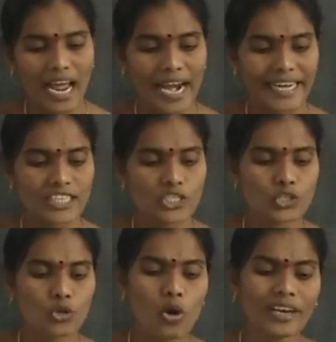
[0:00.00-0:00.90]
and the
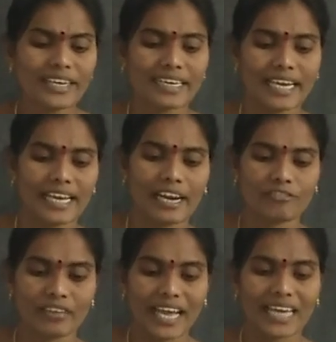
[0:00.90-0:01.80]
solid layer
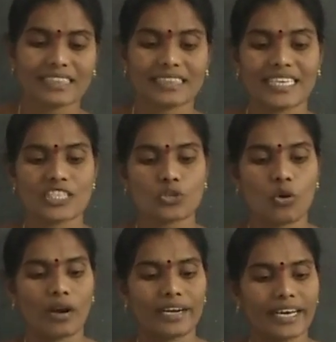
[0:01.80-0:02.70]
of earth is
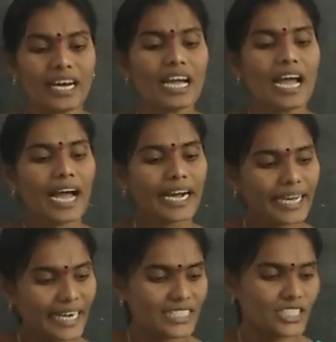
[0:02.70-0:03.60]
called the
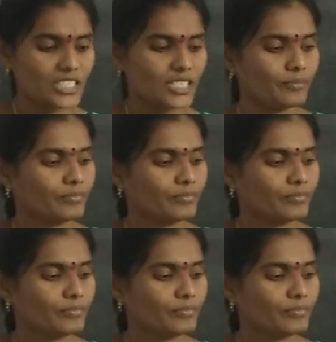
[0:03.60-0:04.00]
crust.